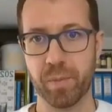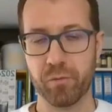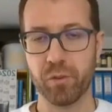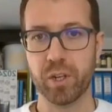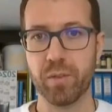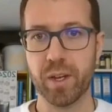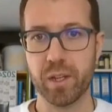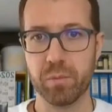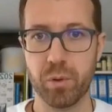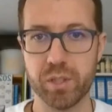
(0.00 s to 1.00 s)
30
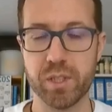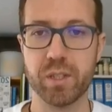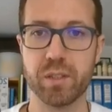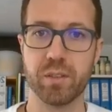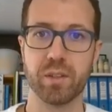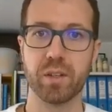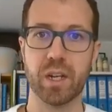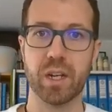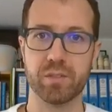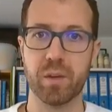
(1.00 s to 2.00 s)
weight per cent
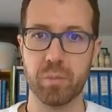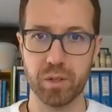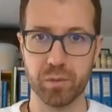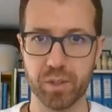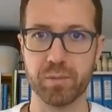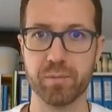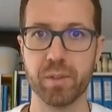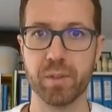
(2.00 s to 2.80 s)
glass fiber loading.